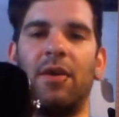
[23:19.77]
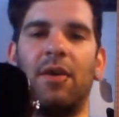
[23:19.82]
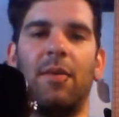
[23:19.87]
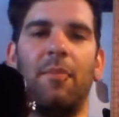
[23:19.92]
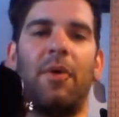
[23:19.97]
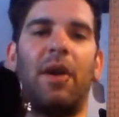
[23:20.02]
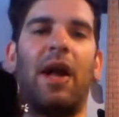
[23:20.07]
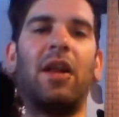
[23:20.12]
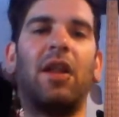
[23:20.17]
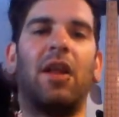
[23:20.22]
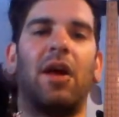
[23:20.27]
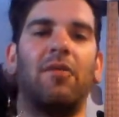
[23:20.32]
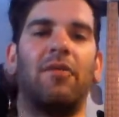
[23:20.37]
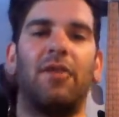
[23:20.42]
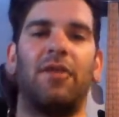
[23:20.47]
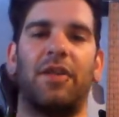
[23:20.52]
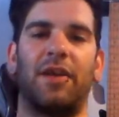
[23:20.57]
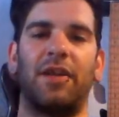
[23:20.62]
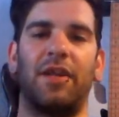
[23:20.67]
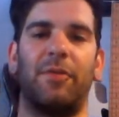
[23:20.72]
But I love this
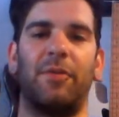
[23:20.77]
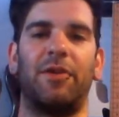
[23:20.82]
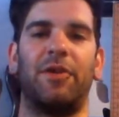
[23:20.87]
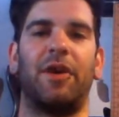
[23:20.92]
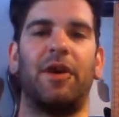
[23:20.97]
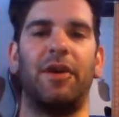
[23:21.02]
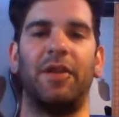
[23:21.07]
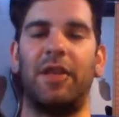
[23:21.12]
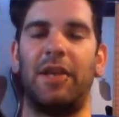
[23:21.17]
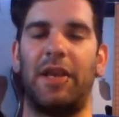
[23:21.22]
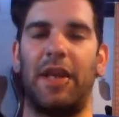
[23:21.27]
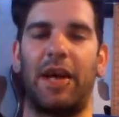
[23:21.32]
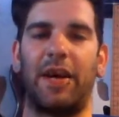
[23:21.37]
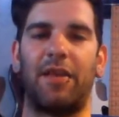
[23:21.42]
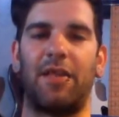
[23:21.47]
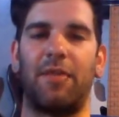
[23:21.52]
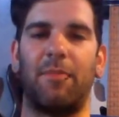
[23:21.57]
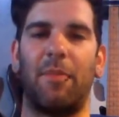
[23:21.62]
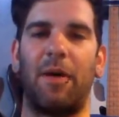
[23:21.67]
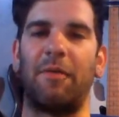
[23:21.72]
thing. Let me tell you, the
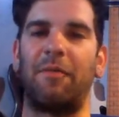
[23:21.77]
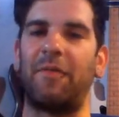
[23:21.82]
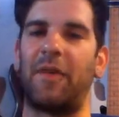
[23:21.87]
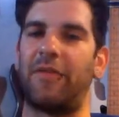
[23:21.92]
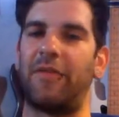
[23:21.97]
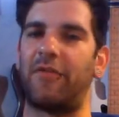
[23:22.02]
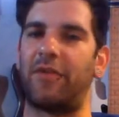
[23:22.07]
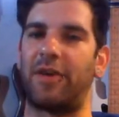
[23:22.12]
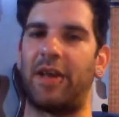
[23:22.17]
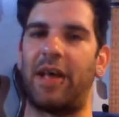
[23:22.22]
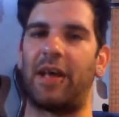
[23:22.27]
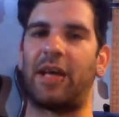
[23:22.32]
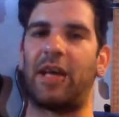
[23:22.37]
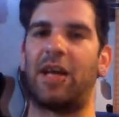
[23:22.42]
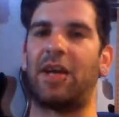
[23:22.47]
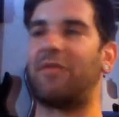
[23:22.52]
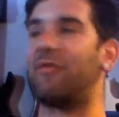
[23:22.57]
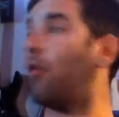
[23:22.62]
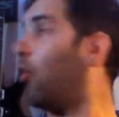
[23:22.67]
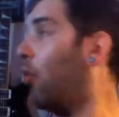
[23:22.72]
neck's my favorite neck out
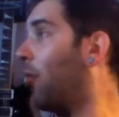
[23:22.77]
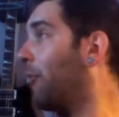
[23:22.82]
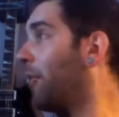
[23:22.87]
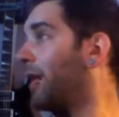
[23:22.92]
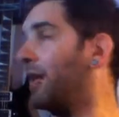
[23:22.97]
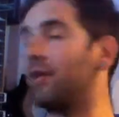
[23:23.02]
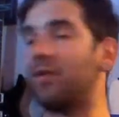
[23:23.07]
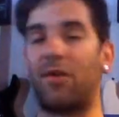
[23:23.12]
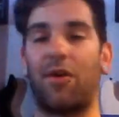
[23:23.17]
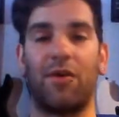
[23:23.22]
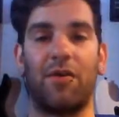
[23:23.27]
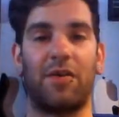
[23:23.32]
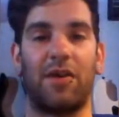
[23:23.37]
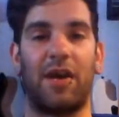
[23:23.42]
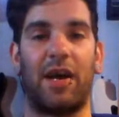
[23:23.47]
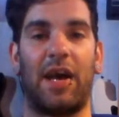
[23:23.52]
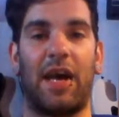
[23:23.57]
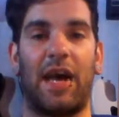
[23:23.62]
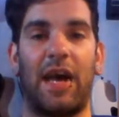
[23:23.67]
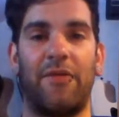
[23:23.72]
of all my guitars that I
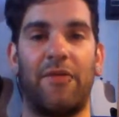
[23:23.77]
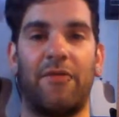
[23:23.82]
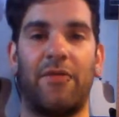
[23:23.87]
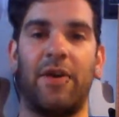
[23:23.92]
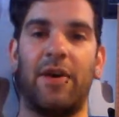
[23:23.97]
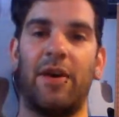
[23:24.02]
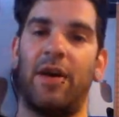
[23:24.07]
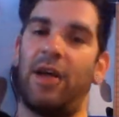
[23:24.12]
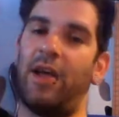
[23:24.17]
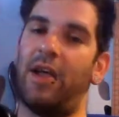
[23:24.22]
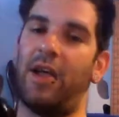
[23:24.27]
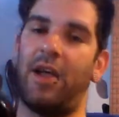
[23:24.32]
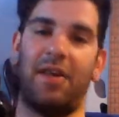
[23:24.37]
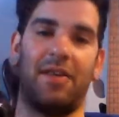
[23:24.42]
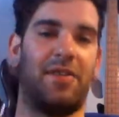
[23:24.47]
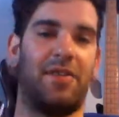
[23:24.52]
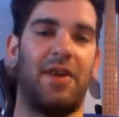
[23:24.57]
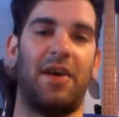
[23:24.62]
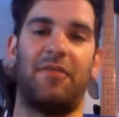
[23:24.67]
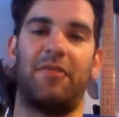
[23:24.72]
have. It's
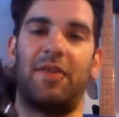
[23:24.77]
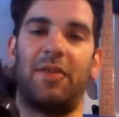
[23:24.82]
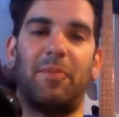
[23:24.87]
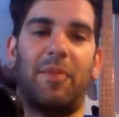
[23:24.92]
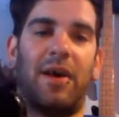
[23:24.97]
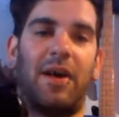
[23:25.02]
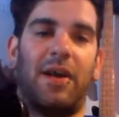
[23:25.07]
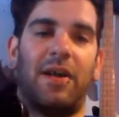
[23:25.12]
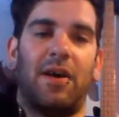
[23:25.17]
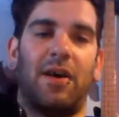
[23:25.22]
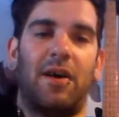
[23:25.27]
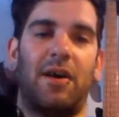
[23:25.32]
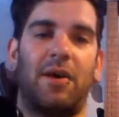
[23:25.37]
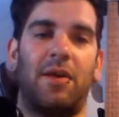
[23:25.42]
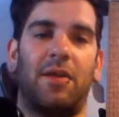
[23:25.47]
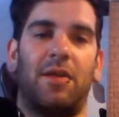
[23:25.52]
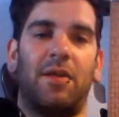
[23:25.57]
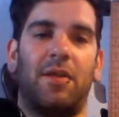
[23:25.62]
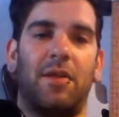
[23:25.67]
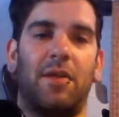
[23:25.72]
definitely
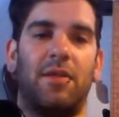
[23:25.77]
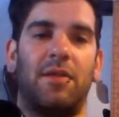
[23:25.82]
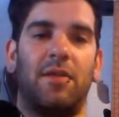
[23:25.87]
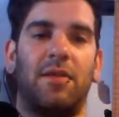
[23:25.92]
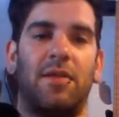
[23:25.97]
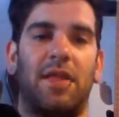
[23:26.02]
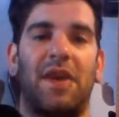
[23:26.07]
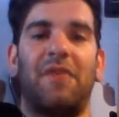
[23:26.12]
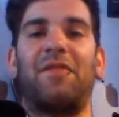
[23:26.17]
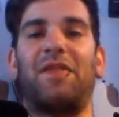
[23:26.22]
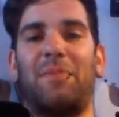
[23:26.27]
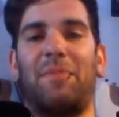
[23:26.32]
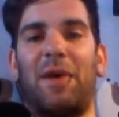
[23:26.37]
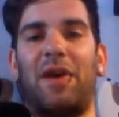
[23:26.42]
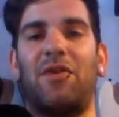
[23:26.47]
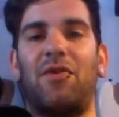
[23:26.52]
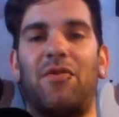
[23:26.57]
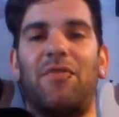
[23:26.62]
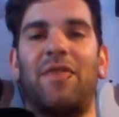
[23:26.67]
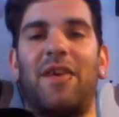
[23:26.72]
my
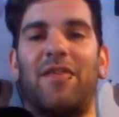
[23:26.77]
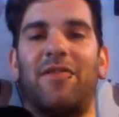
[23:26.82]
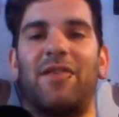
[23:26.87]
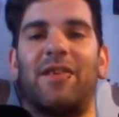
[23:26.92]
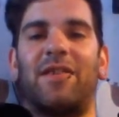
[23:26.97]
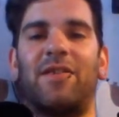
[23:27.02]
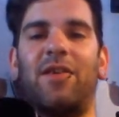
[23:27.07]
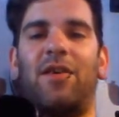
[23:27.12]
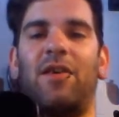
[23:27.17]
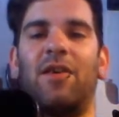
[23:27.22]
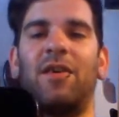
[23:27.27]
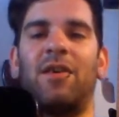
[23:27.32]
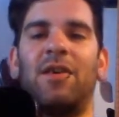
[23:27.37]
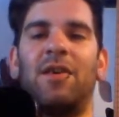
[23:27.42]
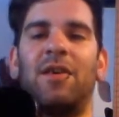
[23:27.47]
new favorite guitar.